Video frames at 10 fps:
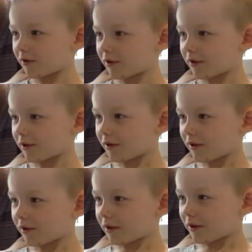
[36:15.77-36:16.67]

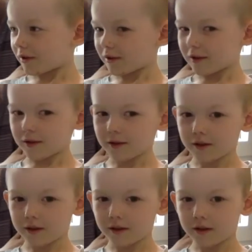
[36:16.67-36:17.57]

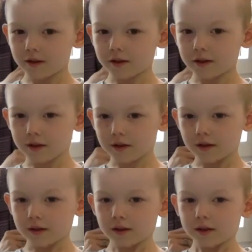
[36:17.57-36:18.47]

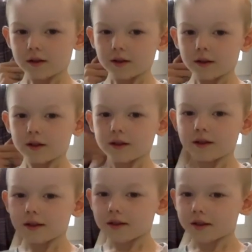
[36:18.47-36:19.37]

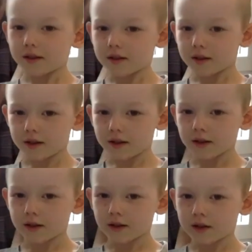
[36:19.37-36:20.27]

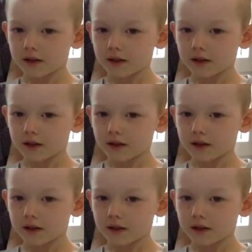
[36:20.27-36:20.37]
(silent)